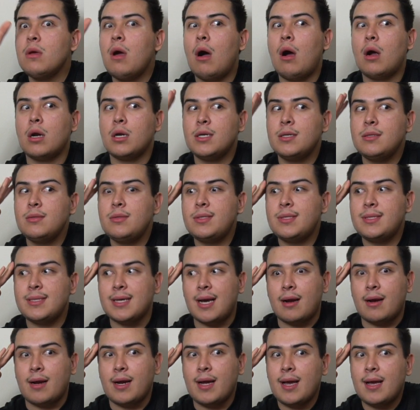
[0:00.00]
are you
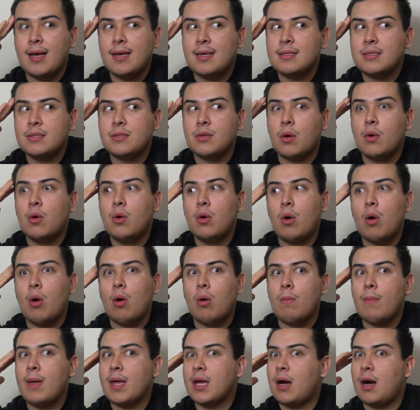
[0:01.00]
serious?
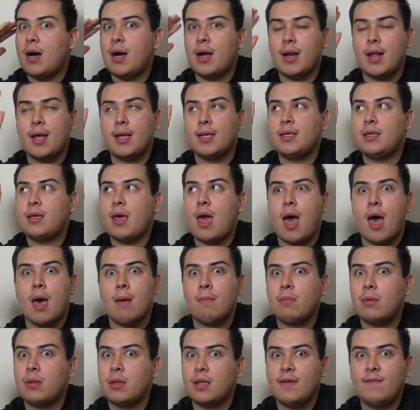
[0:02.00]
Oh my God, I
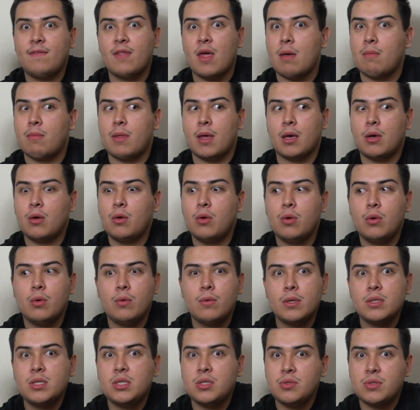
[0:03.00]
can't believe them, like who
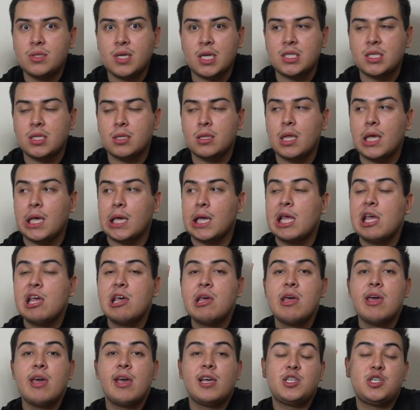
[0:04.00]
would do such a thing?
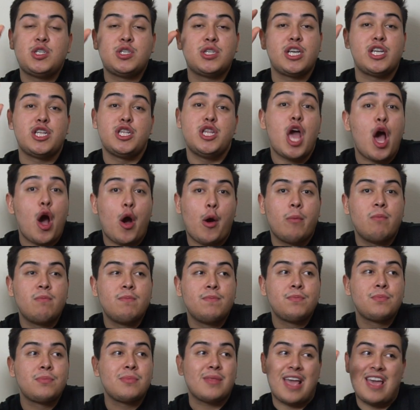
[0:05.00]
She's like, no,
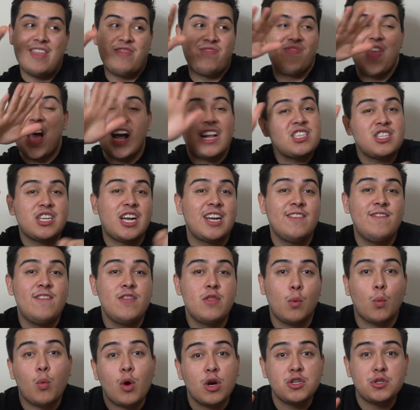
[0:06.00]
and that's not even
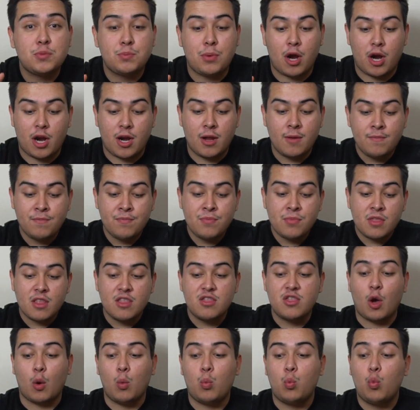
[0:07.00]
the worst part.
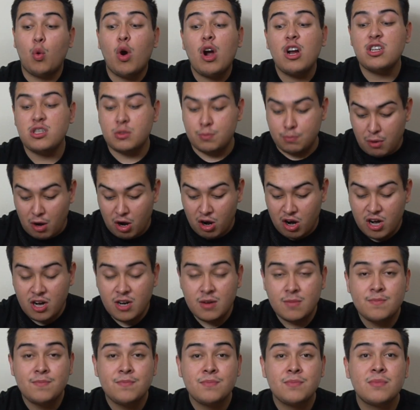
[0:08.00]
The worst
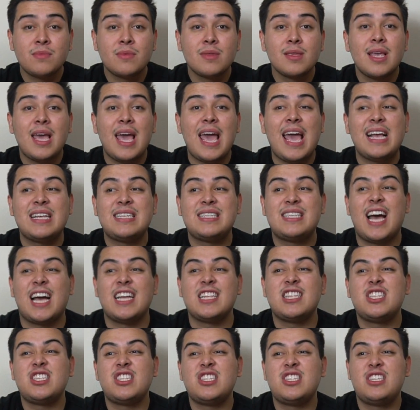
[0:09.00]
part is
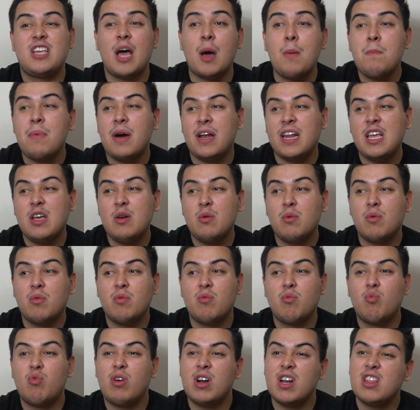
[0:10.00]
that somebody,
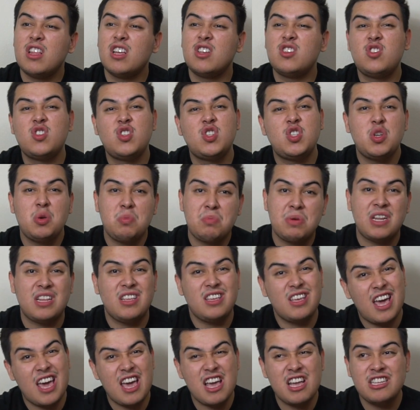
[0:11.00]
one of the stupid
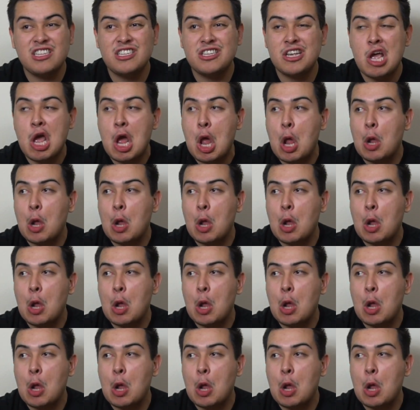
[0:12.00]
kids,